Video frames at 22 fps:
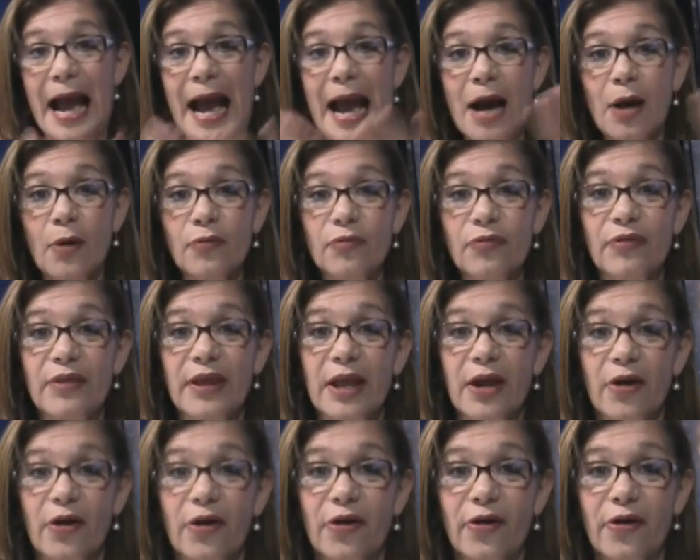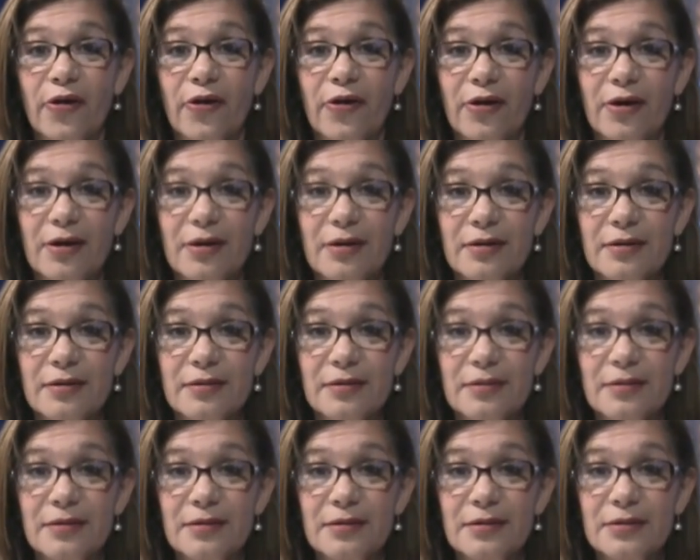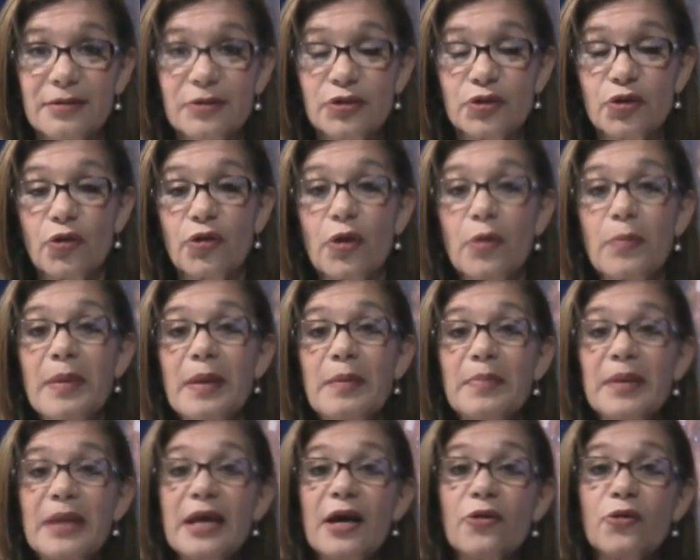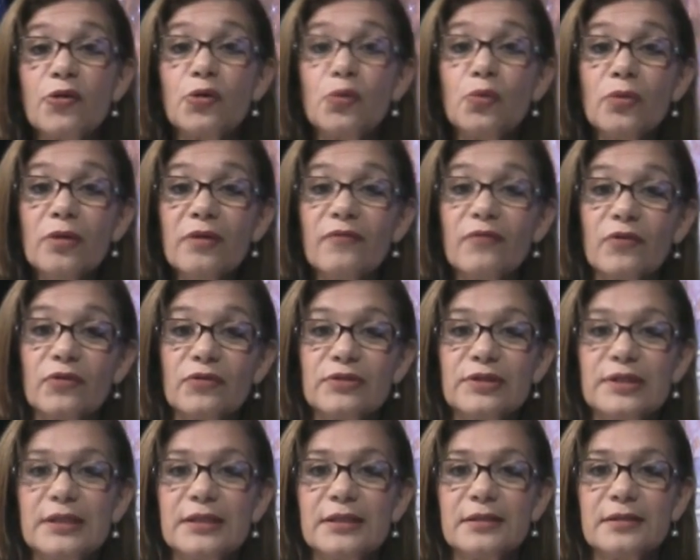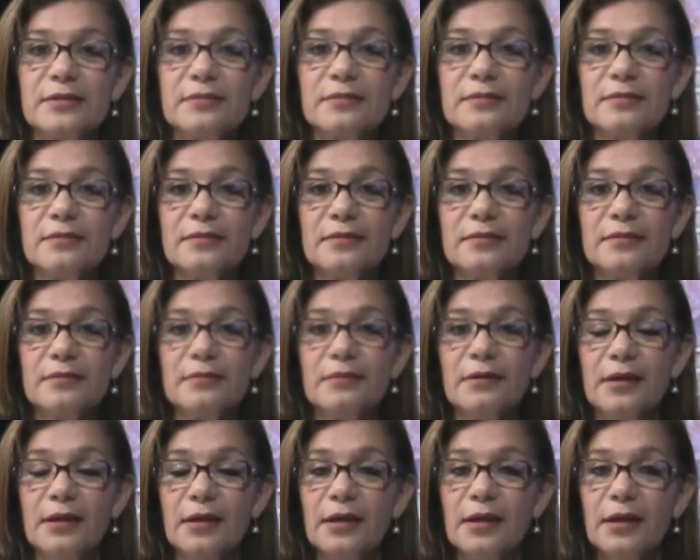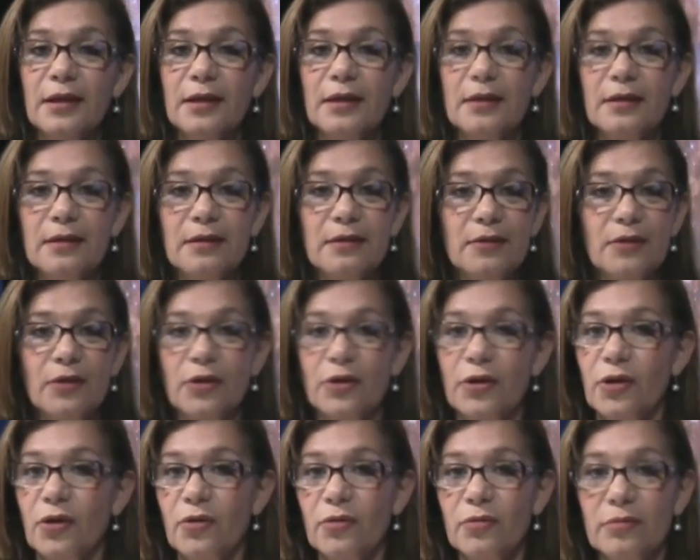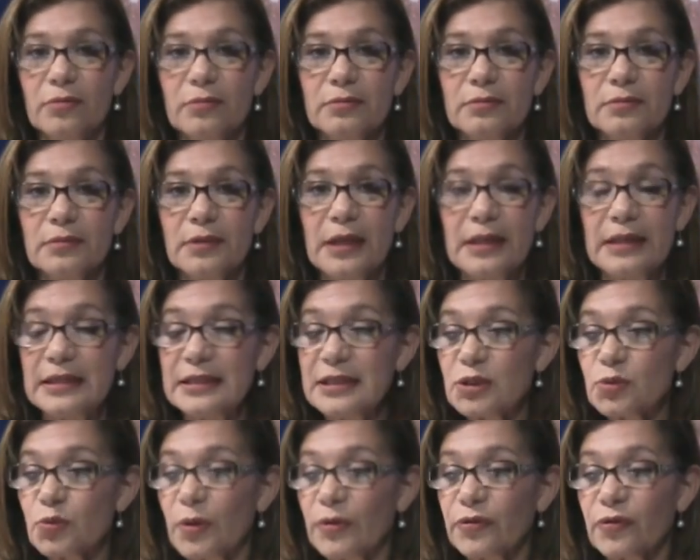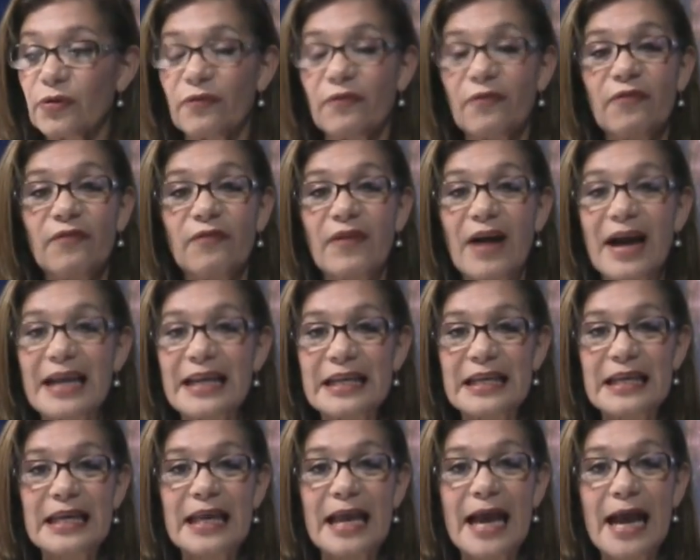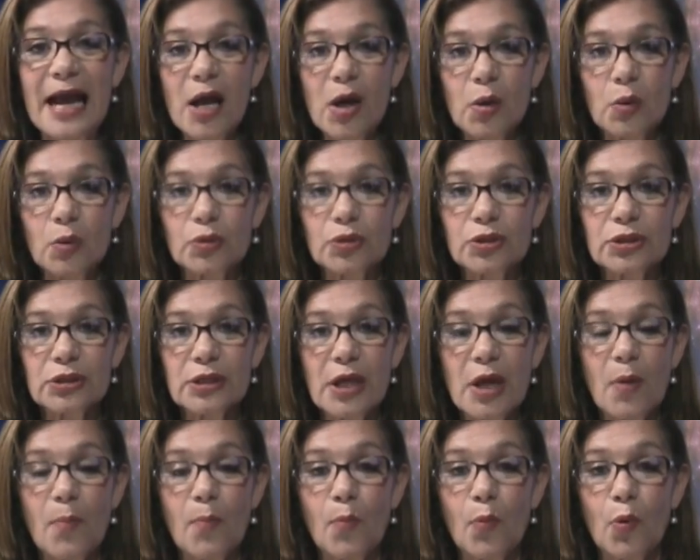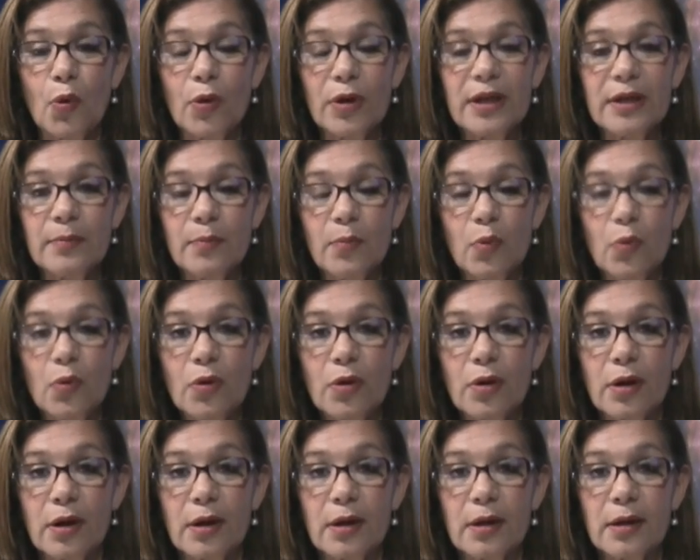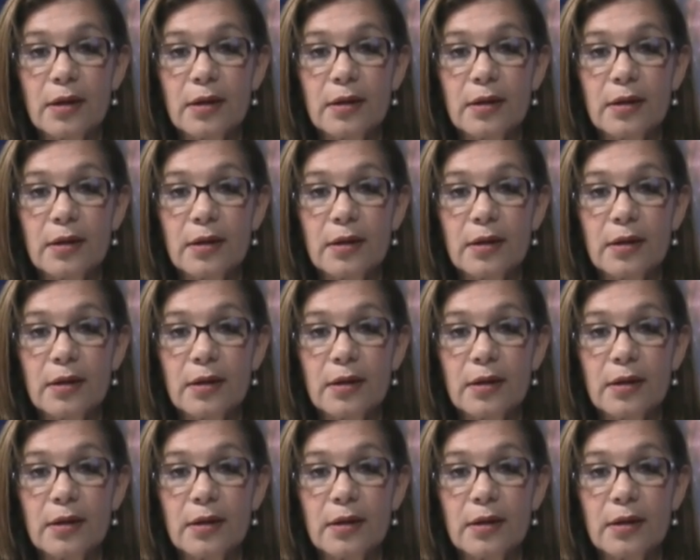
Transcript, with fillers: out there. So there may be other universes, you know. And this is what they're finding out more and more,